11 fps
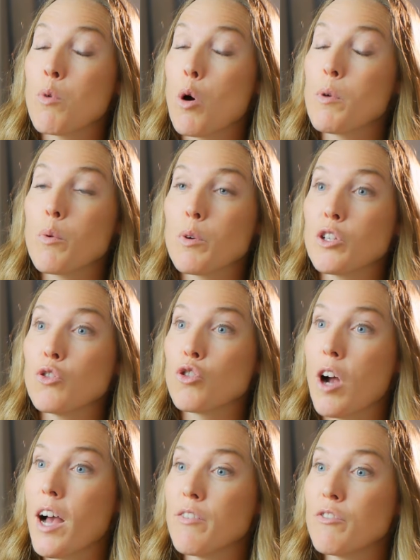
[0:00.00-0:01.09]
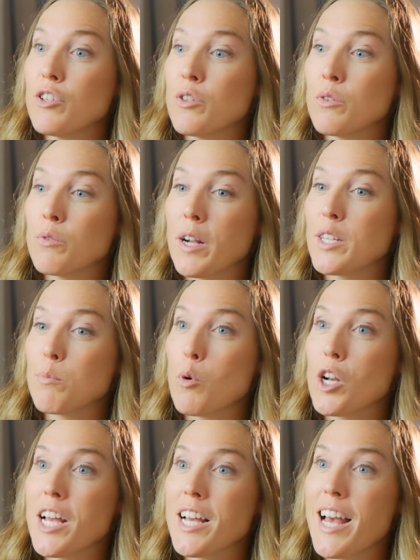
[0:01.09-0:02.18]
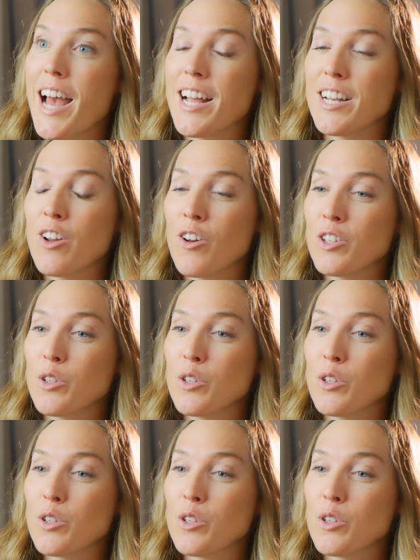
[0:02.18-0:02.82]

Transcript: moment when you drive to race morning and